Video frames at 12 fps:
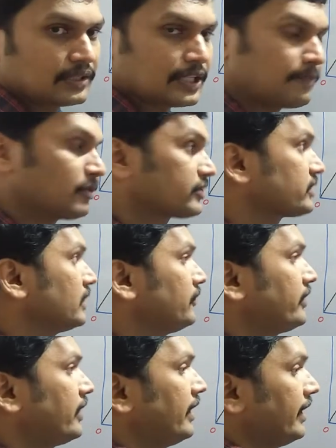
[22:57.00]
Suppose
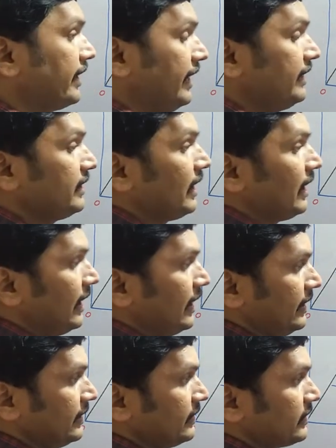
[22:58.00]
if you are again
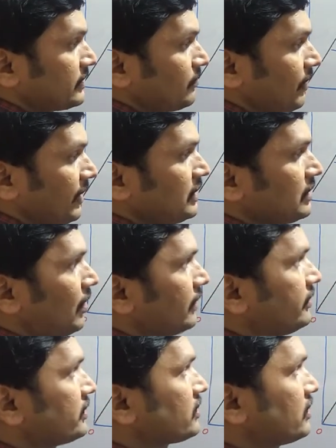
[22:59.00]
adding this weight
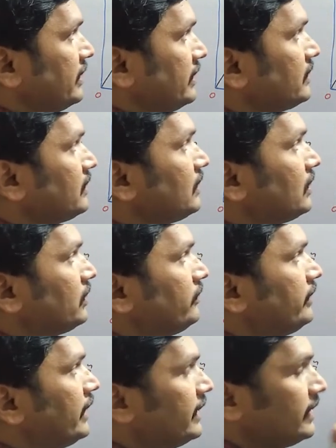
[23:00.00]
on the string, we are